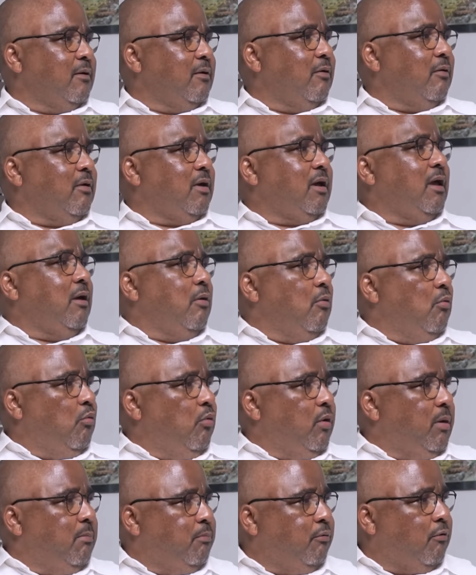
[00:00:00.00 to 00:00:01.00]
Okay,
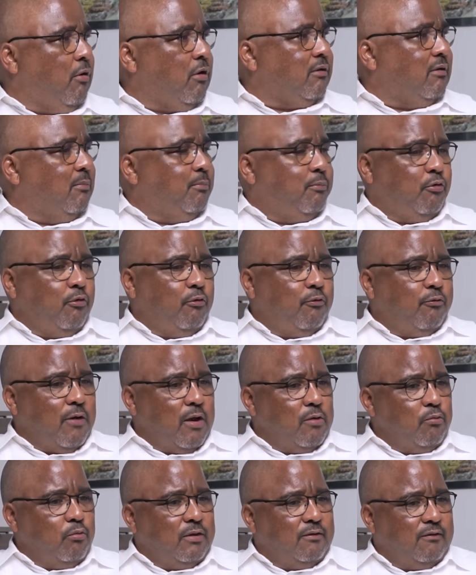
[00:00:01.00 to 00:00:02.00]
we brought the proof
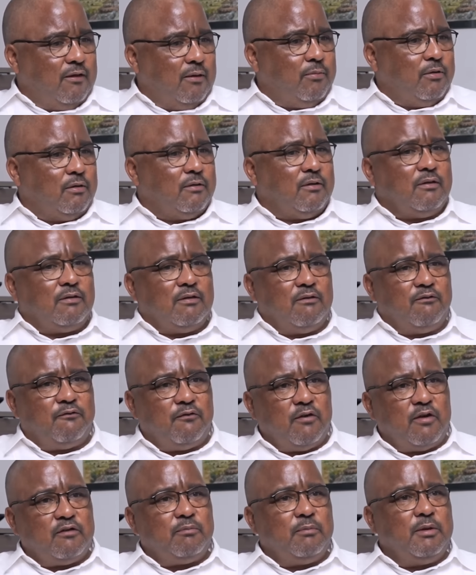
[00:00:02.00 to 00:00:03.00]
and we tabled it. The
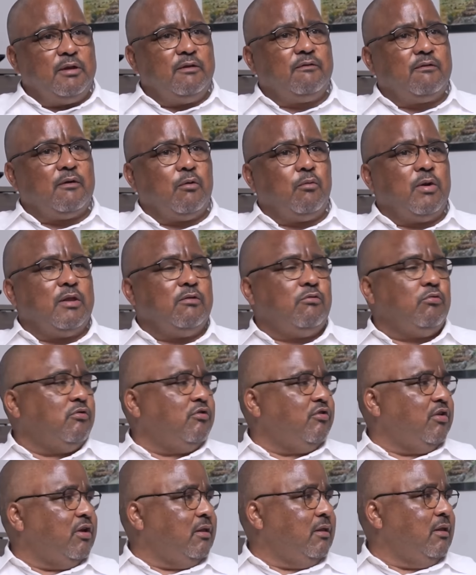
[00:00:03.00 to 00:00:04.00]
first minister went to
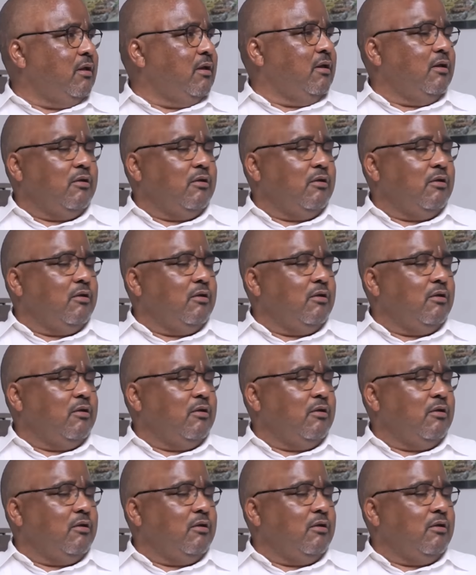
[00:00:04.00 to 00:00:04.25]
jail.